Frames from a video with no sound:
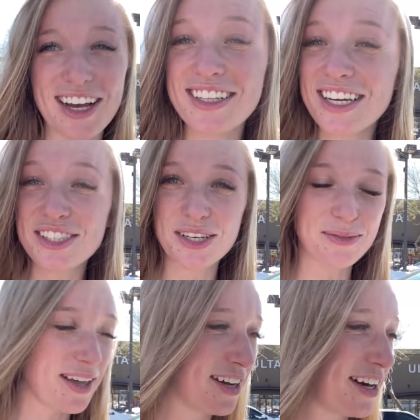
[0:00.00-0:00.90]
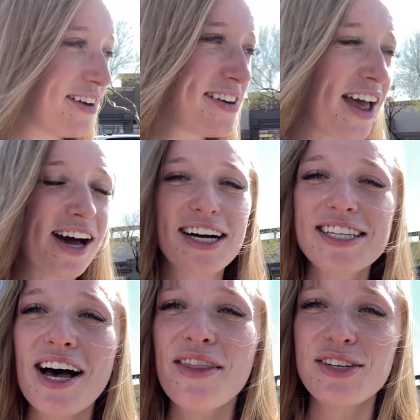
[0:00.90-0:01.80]
Luckily, it's good weather
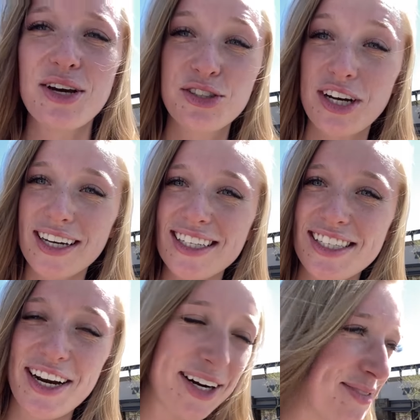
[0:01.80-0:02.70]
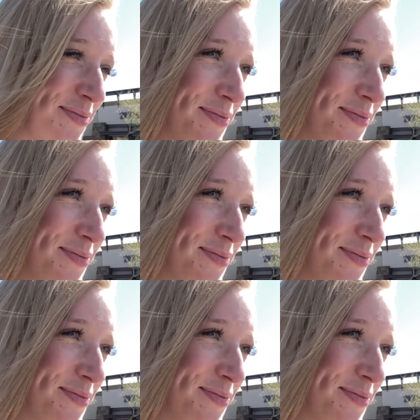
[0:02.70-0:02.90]
until the tow truck gets here.